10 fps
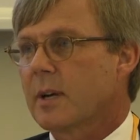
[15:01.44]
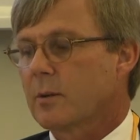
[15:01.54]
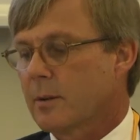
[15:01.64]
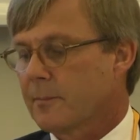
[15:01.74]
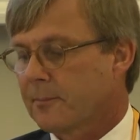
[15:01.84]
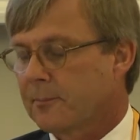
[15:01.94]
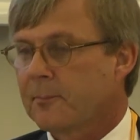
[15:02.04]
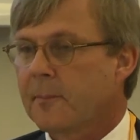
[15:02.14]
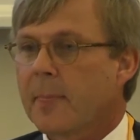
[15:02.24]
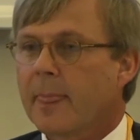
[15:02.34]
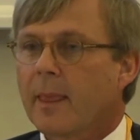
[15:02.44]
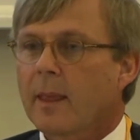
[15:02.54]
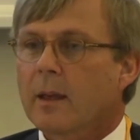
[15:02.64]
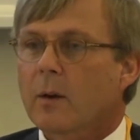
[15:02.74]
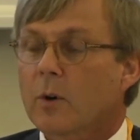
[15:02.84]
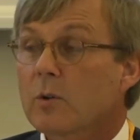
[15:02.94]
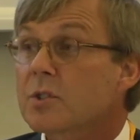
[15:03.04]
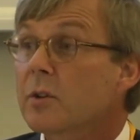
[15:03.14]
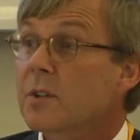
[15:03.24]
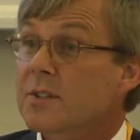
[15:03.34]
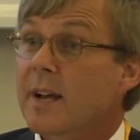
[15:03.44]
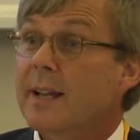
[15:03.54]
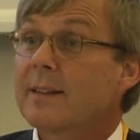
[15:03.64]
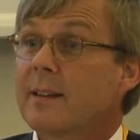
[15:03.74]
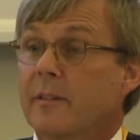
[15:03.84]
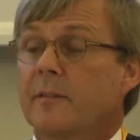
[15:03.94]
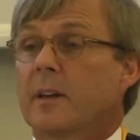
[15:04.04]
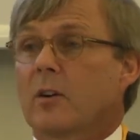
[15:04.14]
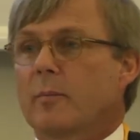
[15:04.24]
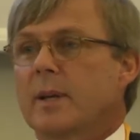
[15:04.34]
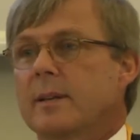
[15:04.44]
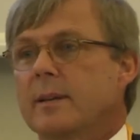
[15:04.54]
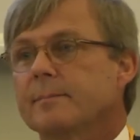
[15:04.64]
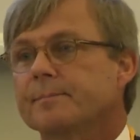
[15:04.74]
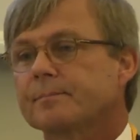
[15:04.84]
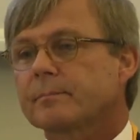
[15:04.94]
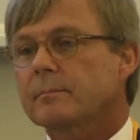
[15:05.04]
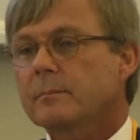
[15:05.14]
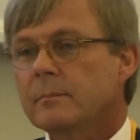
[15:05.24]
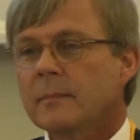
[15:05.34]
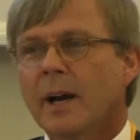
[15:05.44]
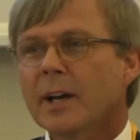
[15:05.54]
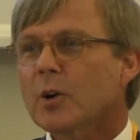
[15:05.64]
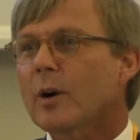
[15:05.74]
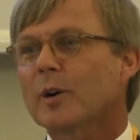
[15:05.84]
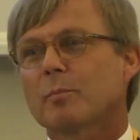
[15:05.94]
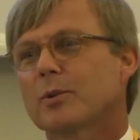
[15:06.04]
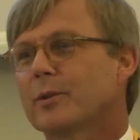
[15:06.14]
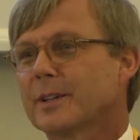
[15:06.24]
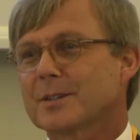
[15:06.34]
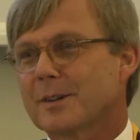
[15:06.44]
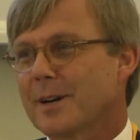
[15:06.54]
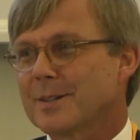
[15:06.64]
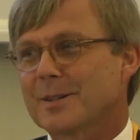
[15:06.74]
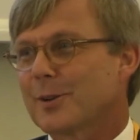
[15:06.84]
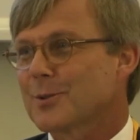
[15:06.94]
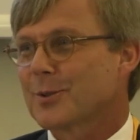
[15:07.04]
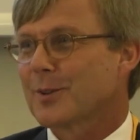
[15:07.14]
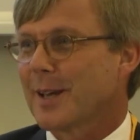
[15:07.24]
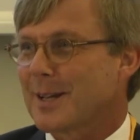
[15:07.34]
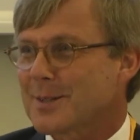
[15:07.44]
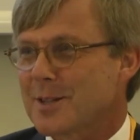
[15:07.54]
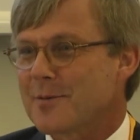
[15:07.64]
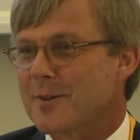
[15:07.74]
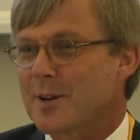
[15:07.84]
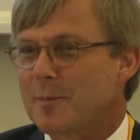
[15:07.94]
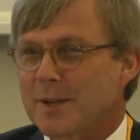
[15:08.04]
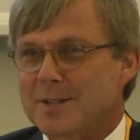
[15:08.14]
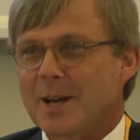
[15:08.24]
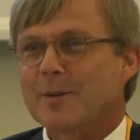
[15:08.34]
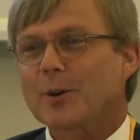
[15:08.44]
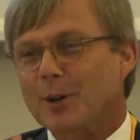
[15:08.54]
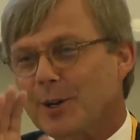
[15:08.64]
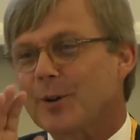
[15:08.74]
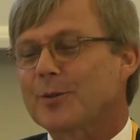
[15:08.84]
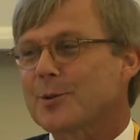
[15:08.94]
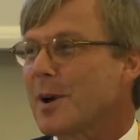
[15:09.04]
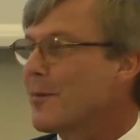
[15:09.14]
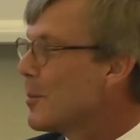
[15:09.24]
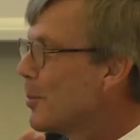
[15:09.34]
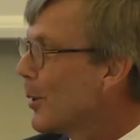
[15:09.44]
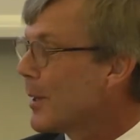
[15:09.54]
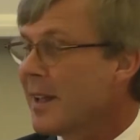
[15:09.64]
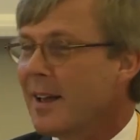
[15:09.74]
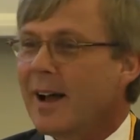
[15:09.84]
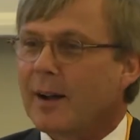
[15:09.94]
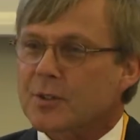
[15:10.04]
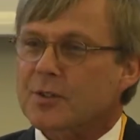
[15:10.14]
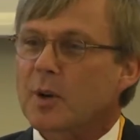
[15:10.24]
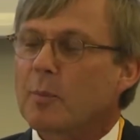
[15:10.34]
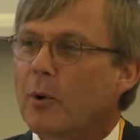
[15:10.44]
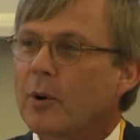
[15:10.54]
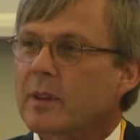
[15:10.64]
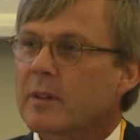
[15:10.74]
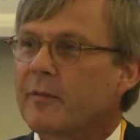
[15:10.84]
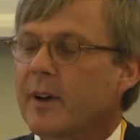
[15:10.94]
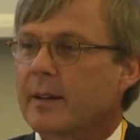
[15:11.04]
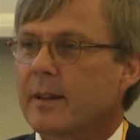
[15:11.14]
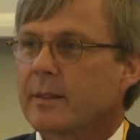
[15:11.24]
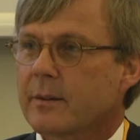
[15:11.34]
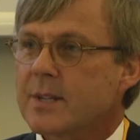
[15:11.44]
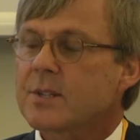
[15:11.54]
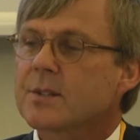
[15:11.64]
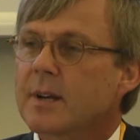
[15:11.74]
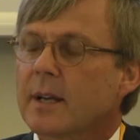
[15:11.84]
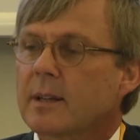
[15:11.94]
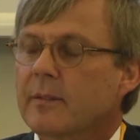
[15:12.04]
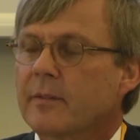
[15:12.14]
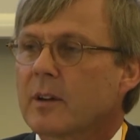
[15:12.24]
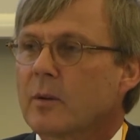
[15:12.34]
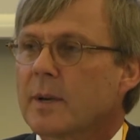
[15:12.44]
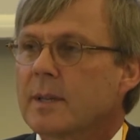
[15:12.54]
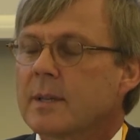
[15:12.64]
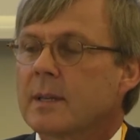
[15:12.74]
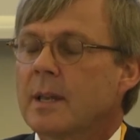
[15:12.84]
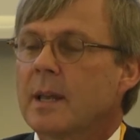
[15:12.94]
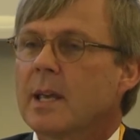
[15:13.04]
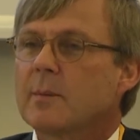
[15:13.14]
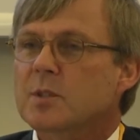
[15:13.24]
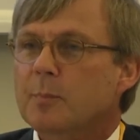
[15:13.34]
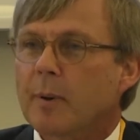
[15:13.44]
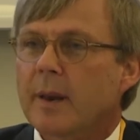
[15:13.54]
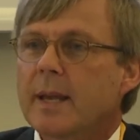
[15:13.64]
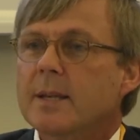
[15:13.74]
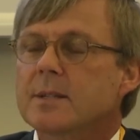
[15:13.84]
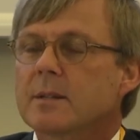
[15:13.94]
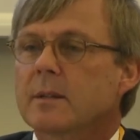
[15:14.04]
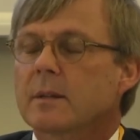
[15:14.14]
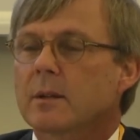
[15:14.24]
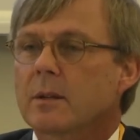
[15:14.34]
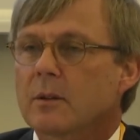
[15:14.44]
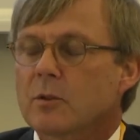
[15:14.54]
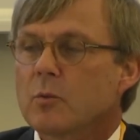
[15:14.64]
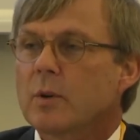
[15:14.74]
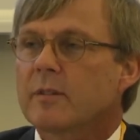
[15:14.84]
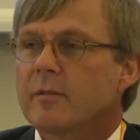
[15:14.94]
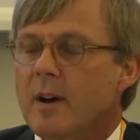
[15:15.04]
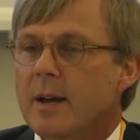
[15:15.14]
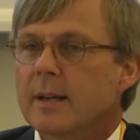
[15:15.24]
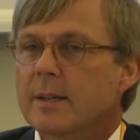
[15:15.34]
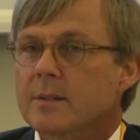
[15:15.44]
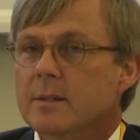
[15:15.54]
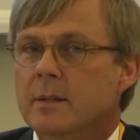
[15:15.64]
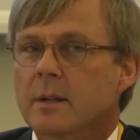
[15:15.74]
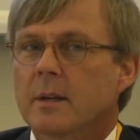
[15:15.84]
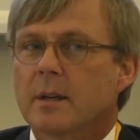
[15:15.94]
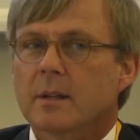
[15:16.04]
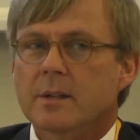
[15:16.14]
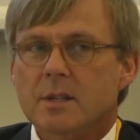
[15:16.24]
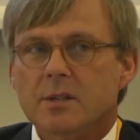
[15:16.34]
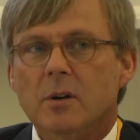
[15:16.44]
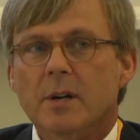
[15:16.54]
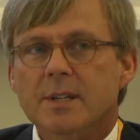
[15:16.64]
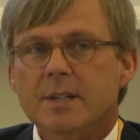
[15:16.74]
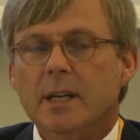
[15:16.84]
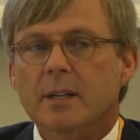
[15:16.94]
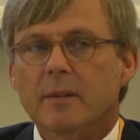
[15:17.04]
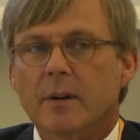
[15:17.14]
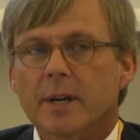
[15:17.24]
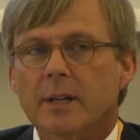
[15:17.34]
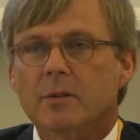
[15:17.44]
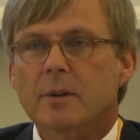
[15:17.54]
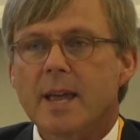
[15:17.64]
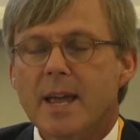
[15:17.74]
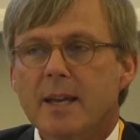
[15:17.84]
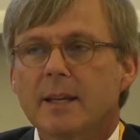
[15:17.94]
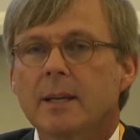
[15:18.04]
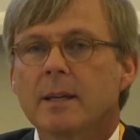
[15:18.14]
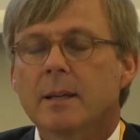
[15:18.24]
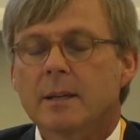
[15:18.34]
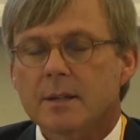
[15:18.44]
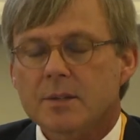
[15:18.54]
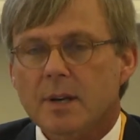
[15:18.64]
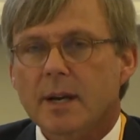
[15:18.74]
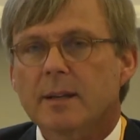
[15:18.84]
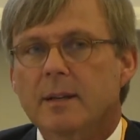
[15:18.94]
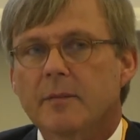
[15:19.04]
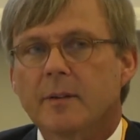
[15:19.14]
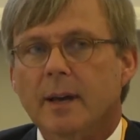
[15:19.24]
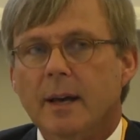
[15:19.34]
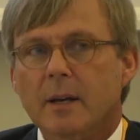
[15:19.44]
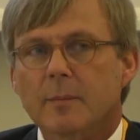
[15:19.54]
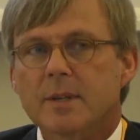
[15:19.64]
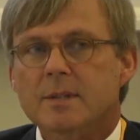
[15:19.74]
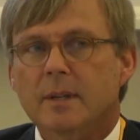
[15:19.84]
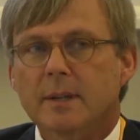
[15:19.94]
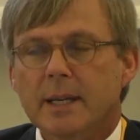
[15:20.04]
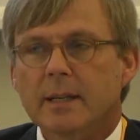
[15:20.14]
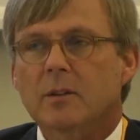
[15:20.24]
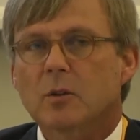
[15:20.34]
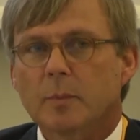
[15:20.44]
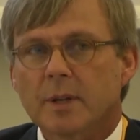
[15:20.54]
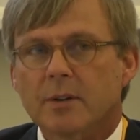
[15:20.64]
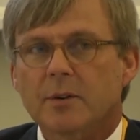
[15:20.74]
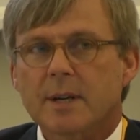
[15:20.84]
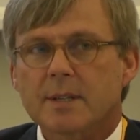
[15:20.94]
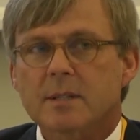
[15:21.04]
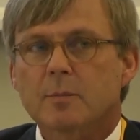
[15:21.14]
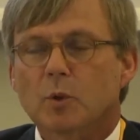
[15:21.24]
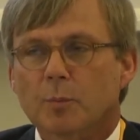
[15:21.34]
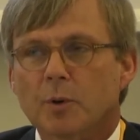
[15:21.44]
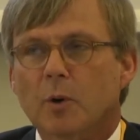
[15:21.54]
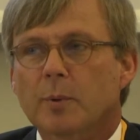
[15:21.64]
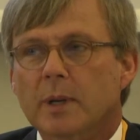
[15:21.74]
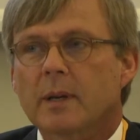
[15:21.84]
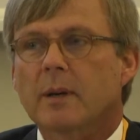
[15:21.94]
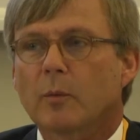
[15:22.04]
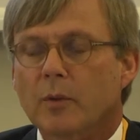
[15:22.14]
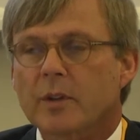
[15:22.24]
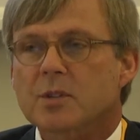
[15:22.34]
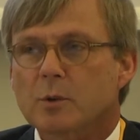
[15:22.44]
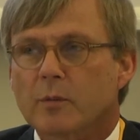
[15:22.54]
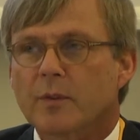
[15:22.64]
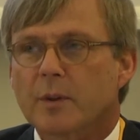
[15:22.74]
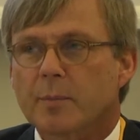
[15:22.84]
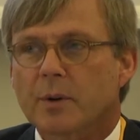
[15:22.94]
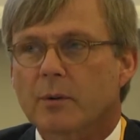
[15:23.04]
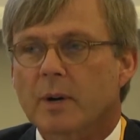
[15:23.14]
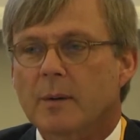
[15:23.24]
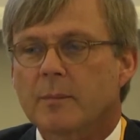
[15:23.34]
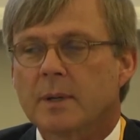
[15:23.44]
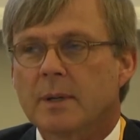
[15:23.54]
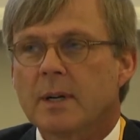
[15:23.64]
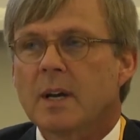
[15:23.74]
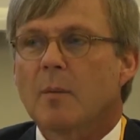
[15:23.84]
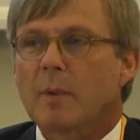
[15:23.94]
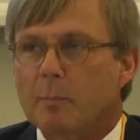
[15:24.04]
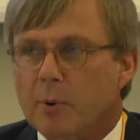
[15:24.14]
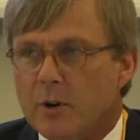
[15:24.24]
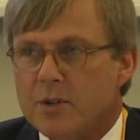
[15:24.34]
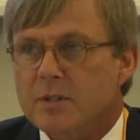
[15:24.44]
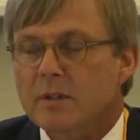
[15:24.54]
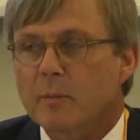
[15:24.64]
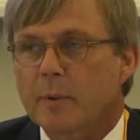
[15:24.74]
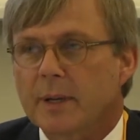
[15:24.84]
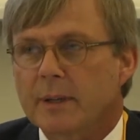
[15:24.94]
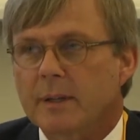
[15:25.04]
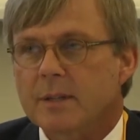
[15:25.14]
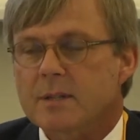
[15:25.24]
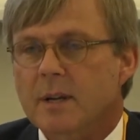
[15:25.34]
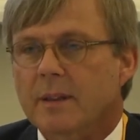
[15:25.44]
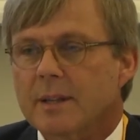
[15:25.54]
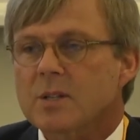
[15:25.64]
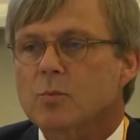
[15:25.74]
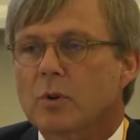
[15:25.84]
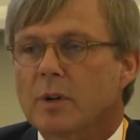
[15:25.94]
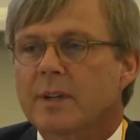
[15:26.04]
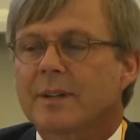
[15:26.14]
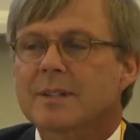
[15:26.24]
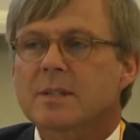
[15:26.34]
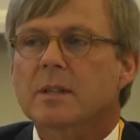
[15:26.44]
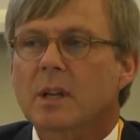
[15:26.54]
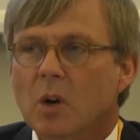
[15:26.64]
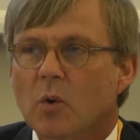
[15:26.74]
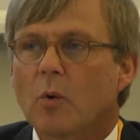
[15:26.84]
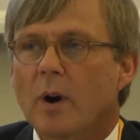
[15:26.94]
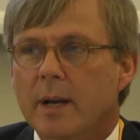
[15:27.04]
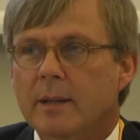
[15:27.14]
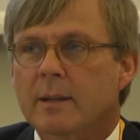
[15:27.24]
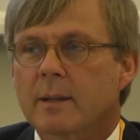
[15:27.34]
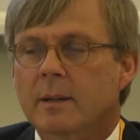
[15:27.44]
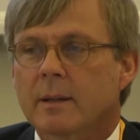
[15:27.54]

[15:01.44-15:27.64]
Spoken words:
out. We also got a scientific committee. I know I've got boring slides, there are lots of text, and they're very busy. I'm not going to go through every bullet. I'm just going to point to the fact that there is a scientific committee. It was placed to advise the CESAR executive director on any scientific elements that needed to be addressed more properly, what they saw from the program. My personal opinion is that this one doesn't quite